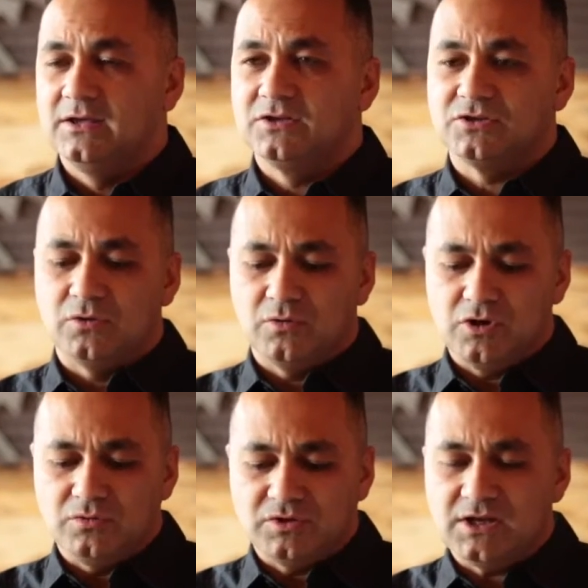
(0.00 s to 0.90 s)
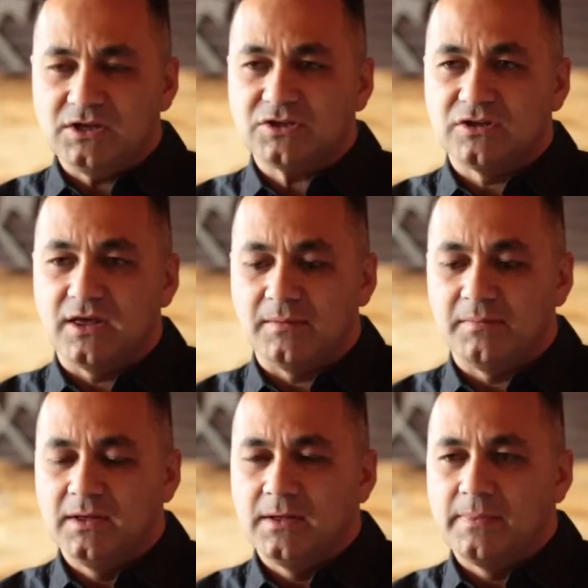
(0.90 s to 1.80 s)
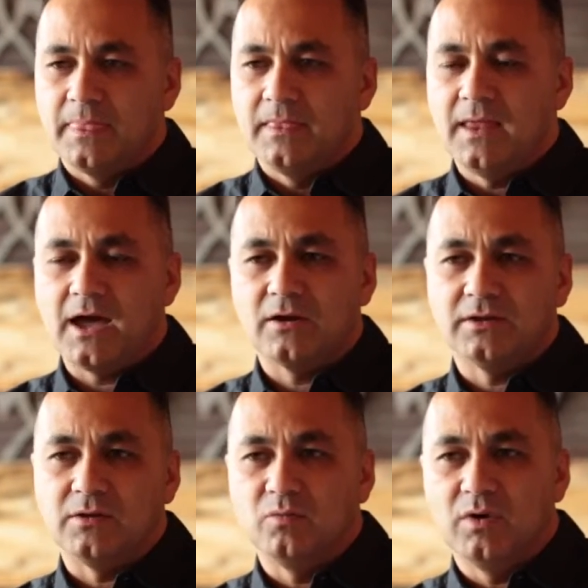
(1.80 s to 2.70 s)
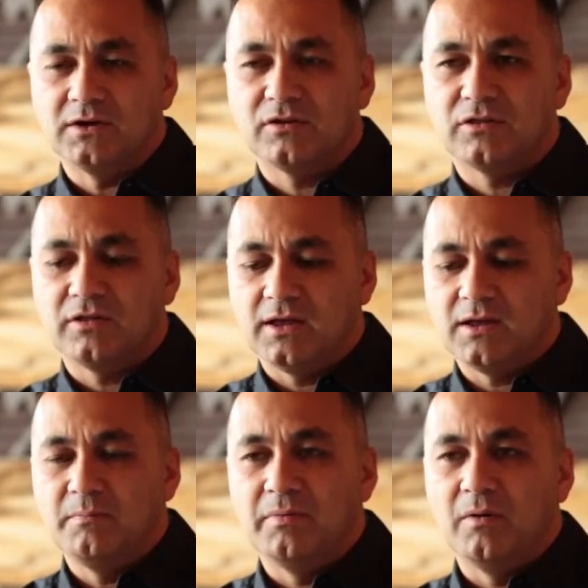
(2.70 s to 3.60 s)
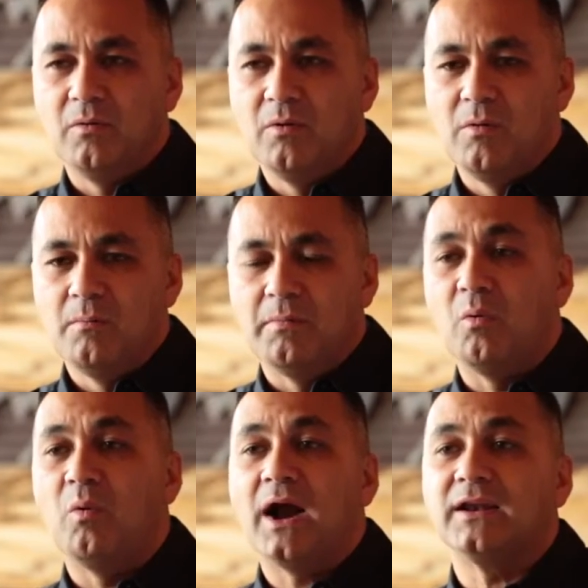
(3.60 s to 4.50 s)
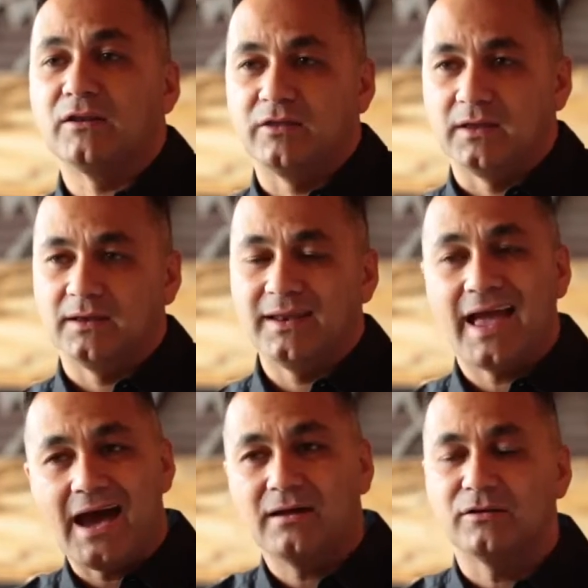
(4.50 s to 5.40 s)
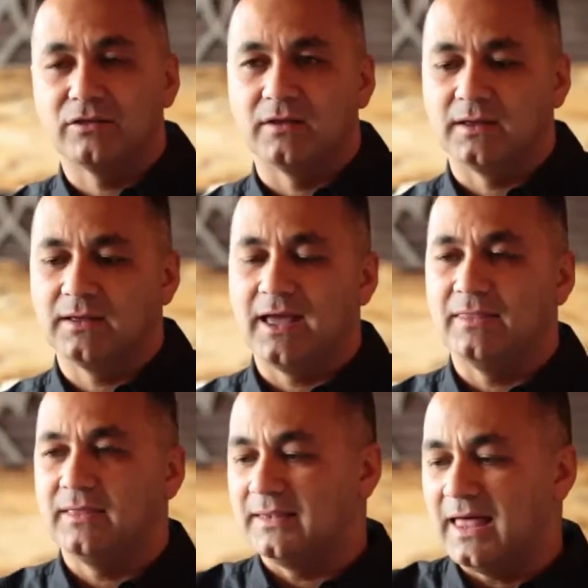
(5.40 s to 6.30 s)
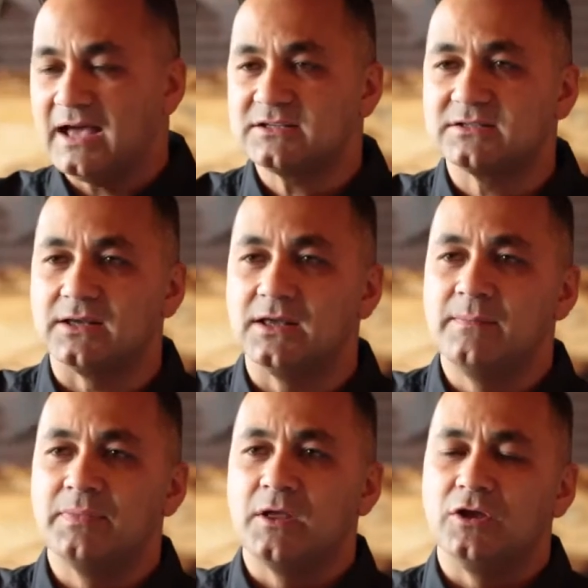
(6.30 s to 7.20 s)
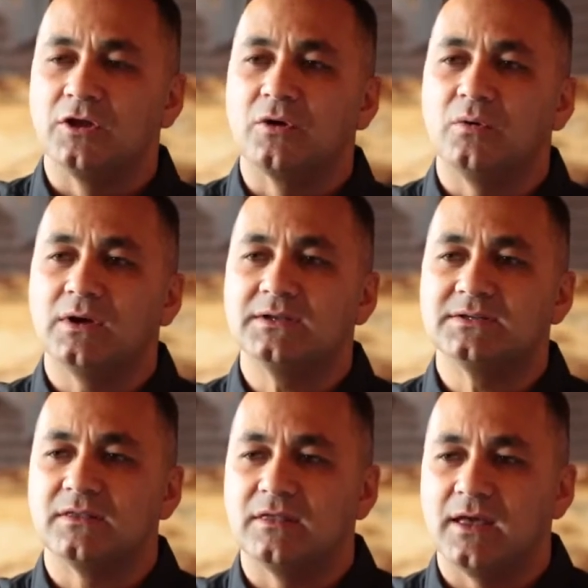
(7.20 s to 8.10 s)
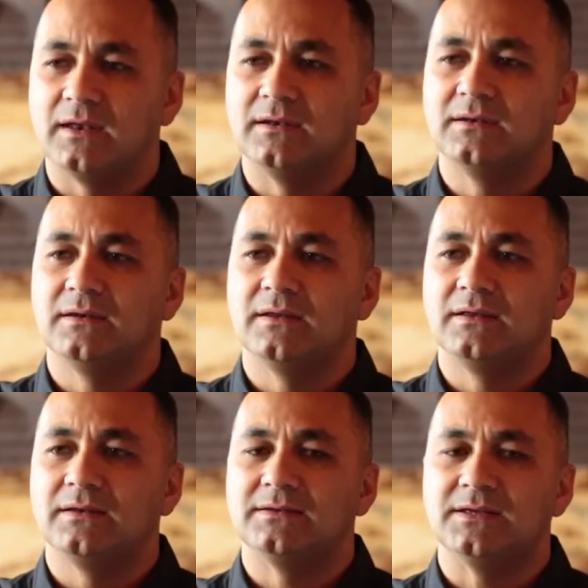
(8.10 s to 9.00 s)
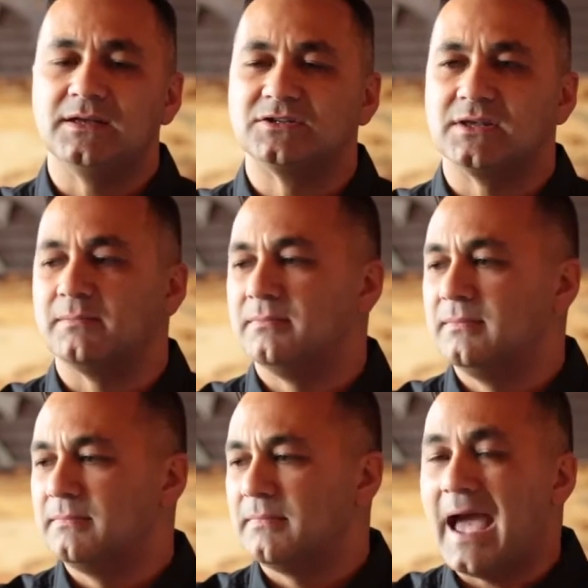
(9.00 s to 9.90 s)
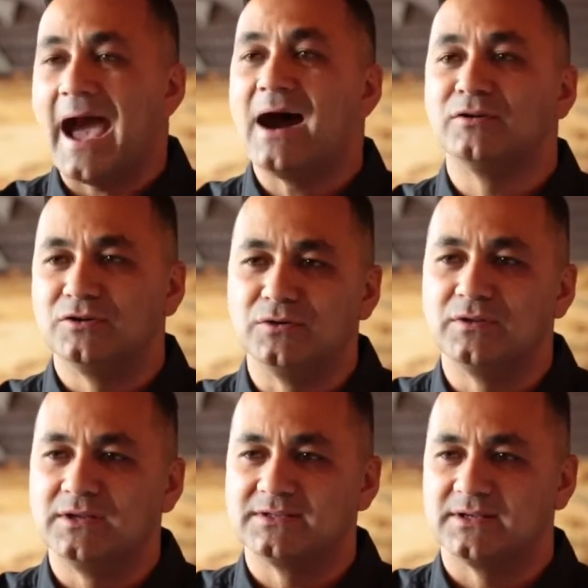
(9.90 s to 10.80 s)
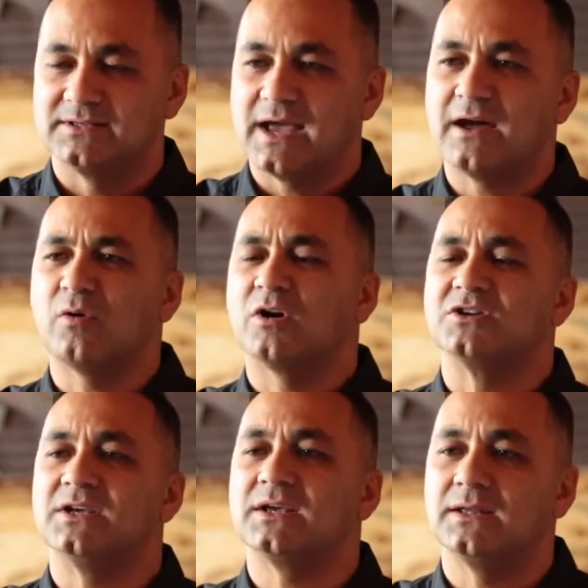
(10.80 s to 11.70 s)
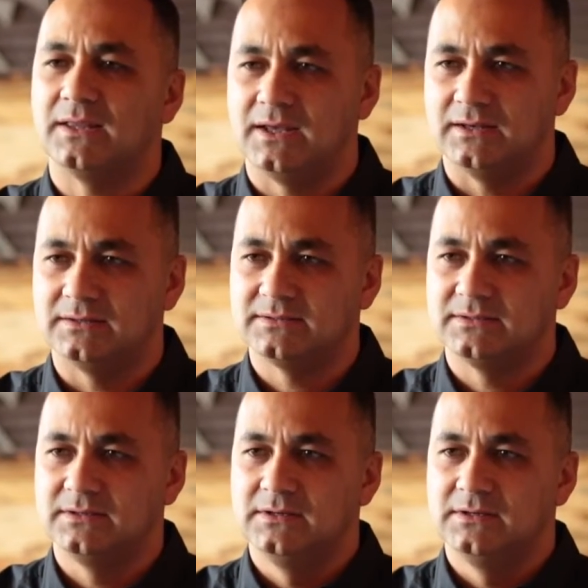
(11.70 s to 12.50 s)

So you teach them not only what to think, but why to think it, how to think. And then lastly, you're going to then teach them how to do these things, how to articulate it.